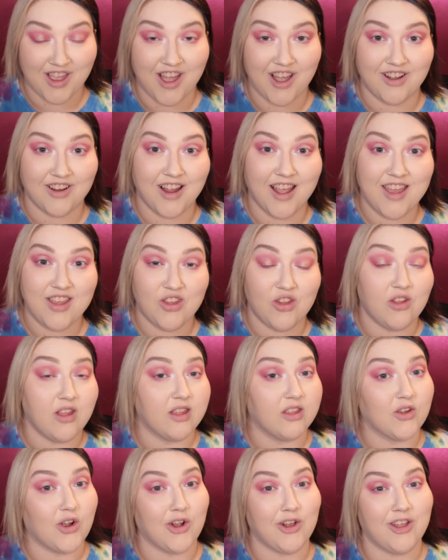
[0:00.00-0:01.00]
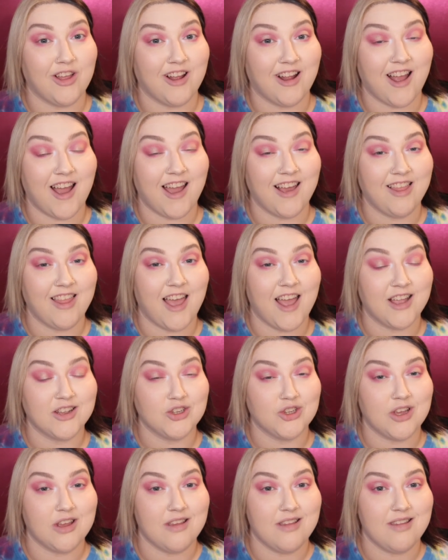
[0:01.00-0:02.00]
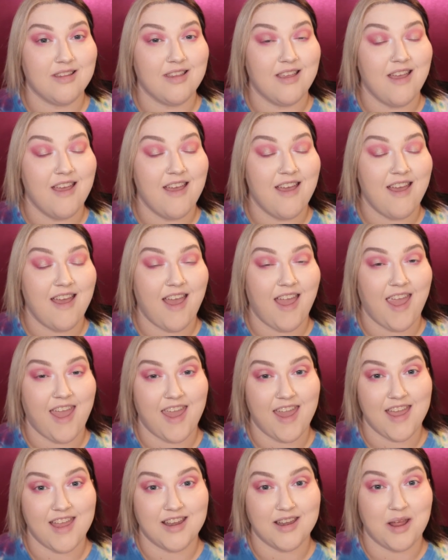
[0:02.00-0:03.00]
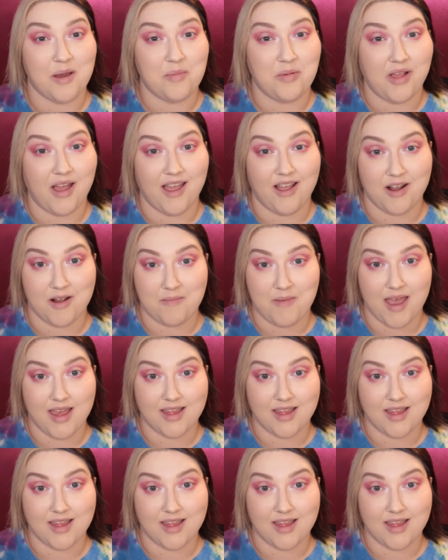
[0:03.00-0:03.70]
Alright, so let's curl our eyelashes and apply our